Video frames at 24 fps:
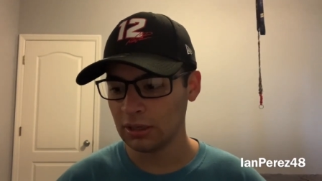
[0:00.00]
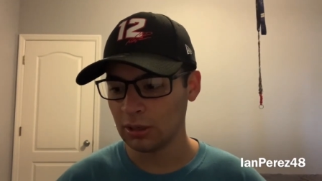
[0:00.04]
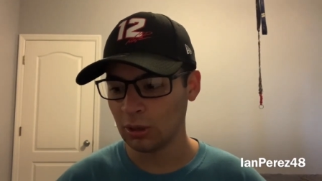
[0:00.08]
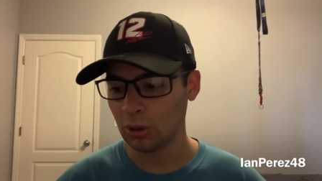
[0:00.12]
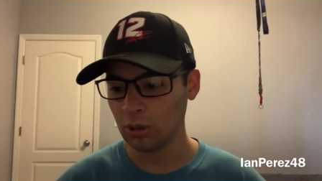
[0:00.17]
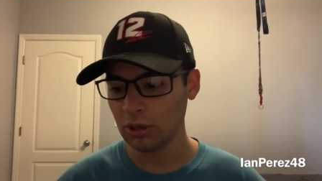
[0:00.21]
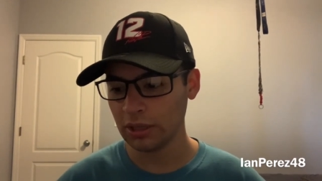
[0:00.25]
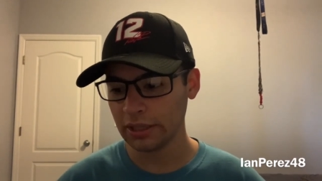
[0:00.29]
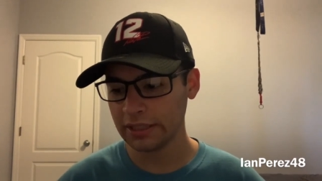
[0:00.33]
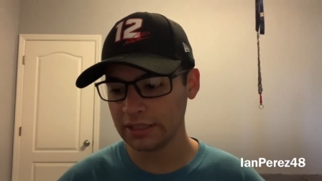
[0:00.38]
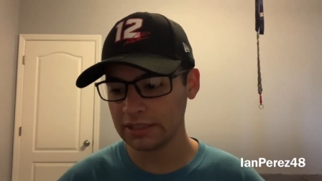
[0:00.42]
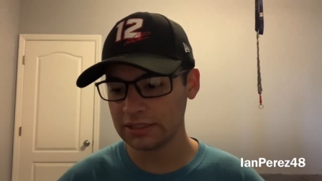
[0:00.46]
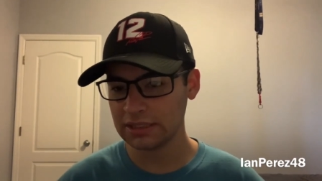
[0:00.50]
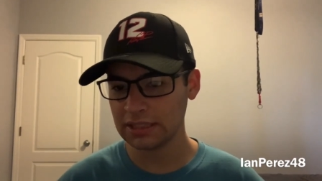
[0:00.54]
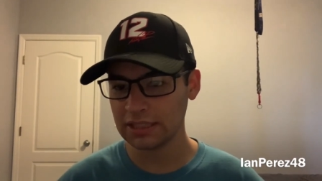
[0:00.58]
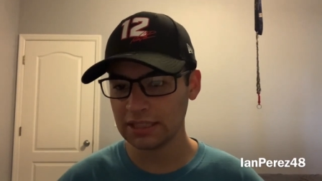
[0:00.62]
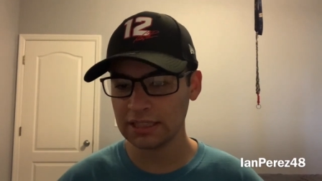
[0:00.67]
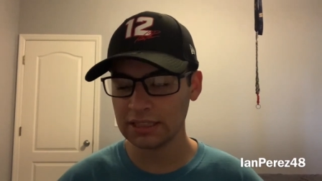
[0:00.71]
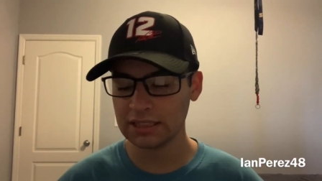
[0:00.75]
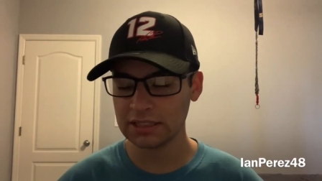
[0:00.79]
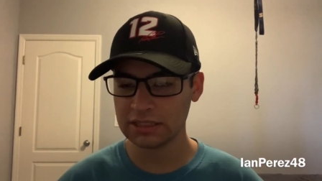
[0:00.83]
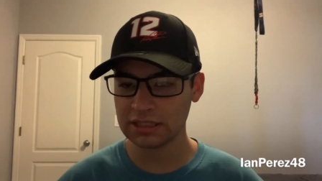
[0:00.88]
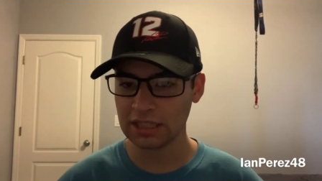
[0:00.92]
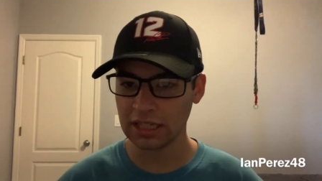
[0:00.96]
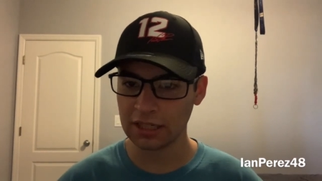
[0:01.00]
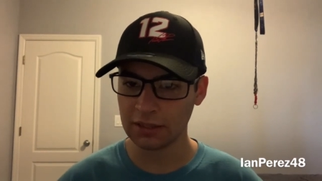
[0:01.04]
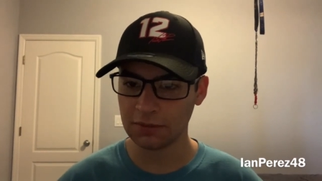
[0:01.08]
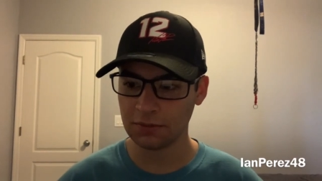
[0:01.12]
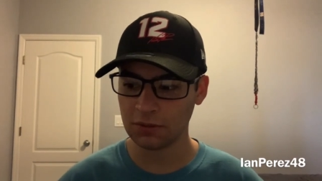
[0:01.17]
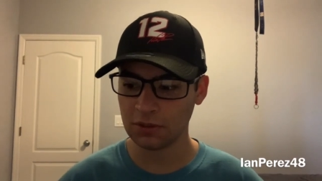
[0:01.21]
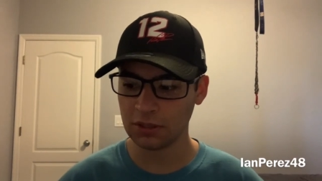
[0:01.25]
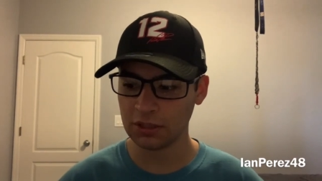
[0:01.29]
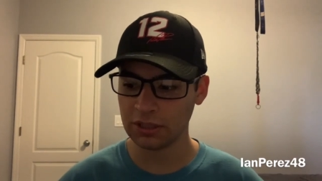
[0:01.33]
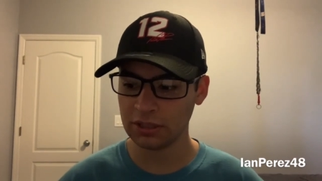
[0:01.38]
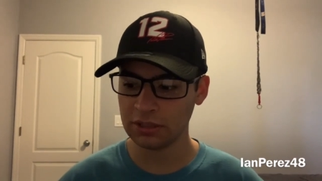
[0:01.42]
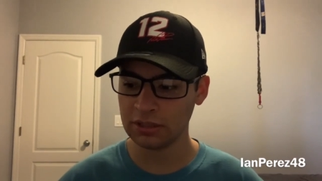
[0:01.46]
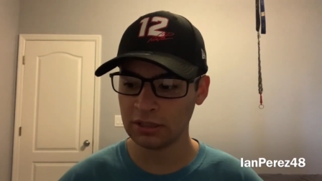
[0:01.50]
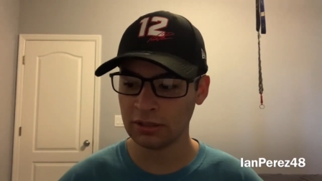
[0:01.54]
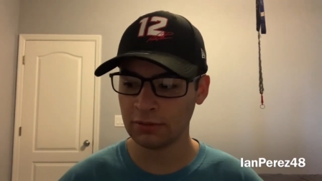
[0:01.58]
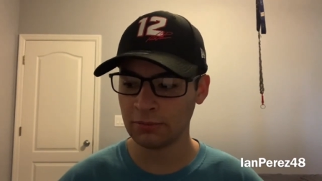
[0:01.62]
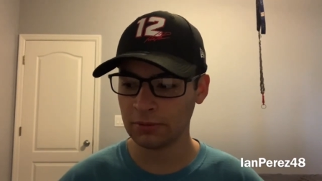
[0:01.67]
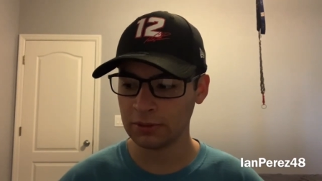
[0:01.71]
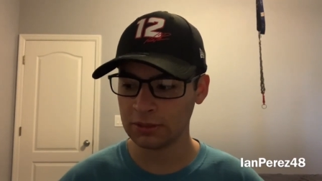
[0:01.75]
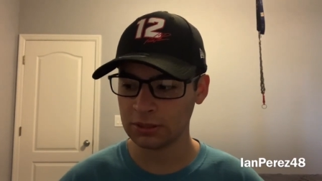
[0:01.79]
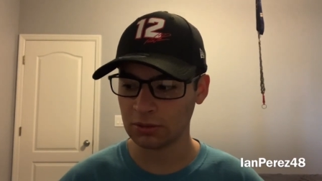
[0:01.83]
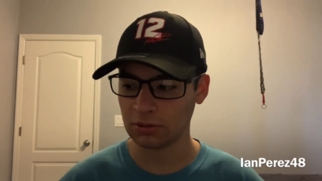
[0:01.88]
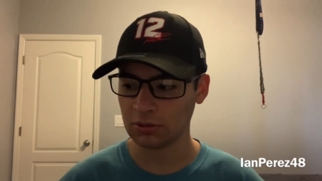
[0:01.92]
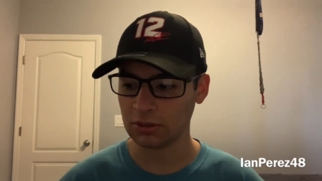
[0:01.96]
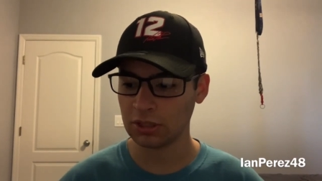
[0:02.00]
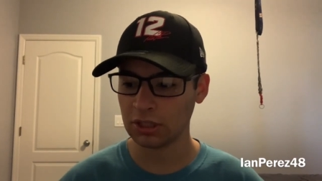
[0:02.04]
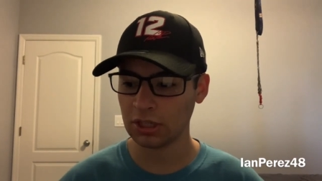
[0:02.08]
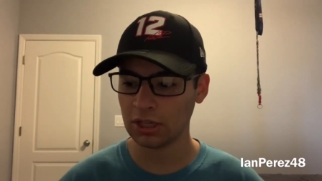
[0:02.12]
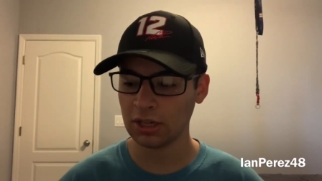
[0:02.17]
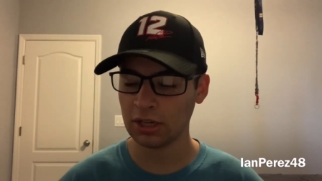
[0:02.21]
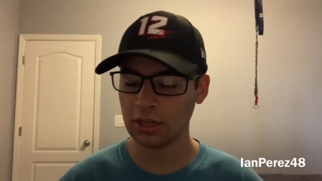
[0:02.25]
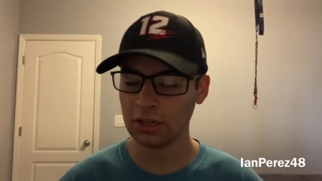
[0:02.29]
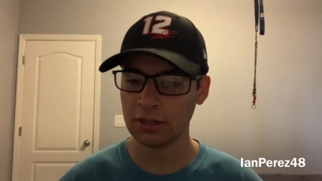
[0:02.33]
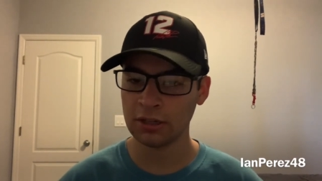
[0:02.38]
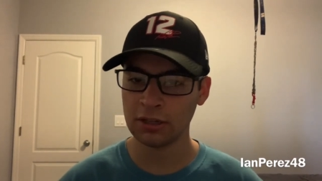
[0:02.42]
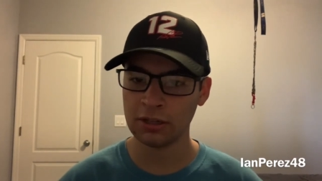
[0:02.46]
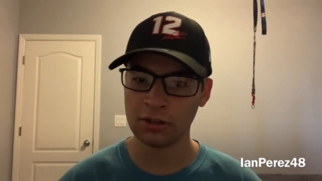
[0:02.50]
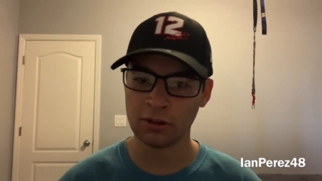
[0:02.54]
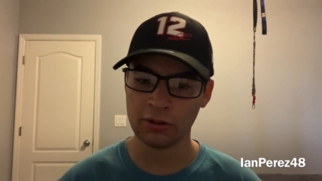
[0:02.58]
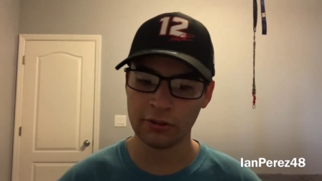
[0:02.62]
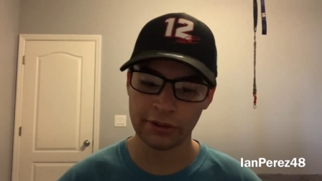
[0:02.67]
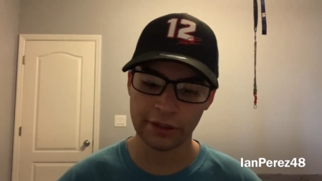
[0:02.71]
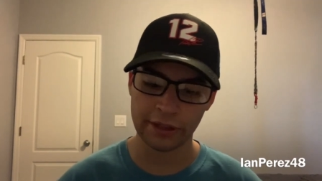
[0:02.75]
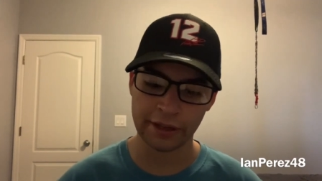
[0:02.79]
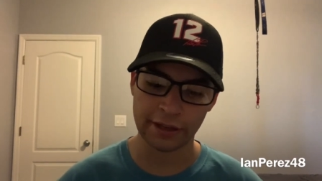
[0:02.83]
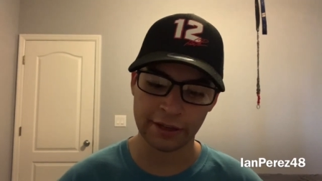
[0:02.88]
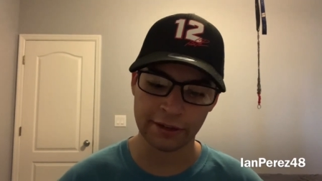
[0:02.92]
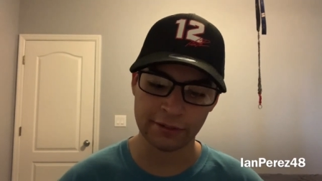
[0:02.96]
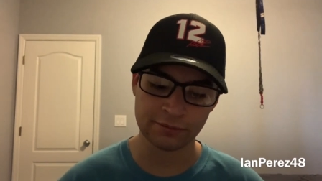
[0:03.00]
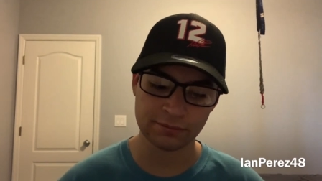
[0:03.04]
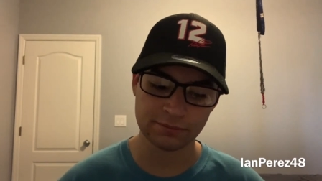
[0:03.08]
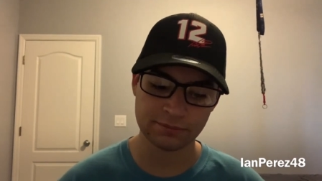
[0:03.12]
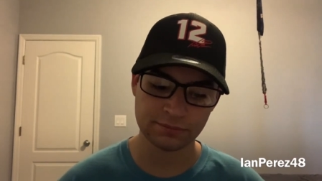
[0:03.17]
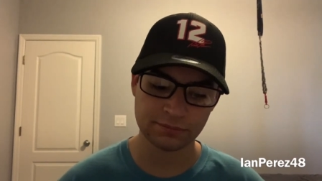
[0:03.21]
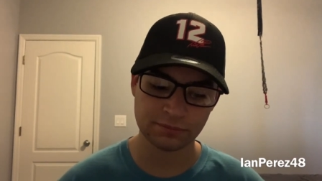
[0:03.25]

All I can say is thankfully everybody's okay and all that.